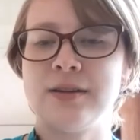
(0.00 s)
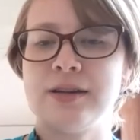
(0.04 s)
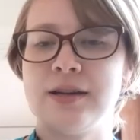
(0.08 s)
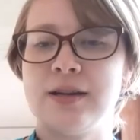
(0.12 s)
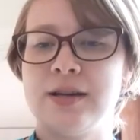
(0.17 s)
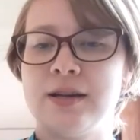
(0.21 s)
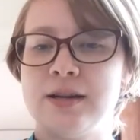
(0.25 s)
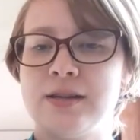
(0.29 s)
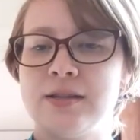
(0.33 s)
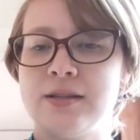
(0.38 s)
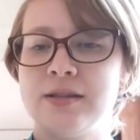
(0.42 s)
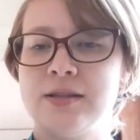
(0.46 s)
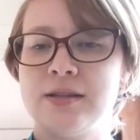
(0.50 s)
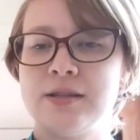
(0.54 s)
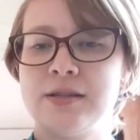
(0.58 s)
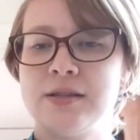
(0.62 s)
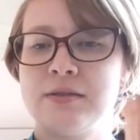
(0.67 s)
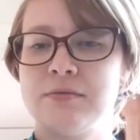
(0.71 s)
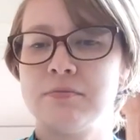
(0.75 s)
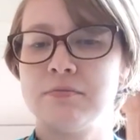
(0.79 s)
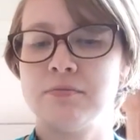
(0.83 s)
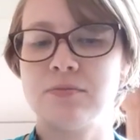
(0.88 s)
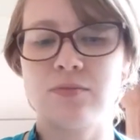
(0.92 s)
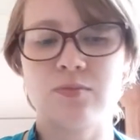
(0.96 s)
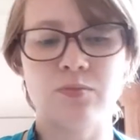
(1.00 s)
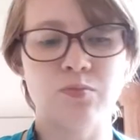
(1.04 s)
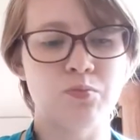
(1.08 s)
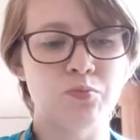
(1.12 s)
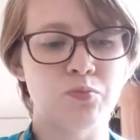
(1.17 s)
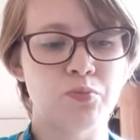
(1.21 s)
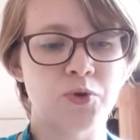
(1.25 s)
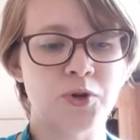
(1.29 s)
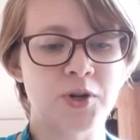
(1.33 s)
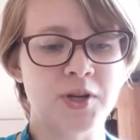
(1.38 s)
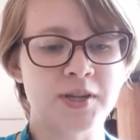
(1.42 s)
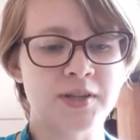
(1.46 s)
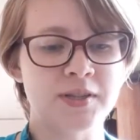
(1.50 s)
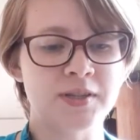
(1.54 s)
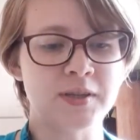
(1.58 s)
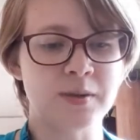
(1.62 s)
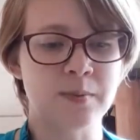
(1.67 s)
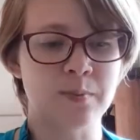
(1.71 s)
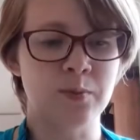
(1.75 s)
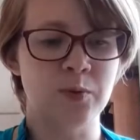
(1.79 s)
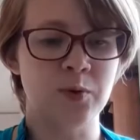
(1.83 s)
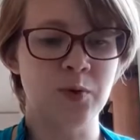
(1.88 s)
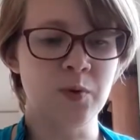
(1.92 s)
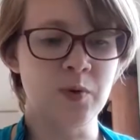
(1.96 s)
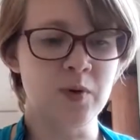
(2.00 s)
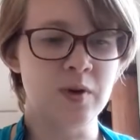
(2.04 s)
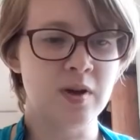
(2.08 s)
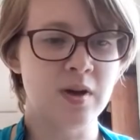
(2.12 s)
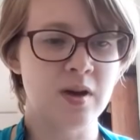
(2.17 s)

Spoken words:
it's pretty simple.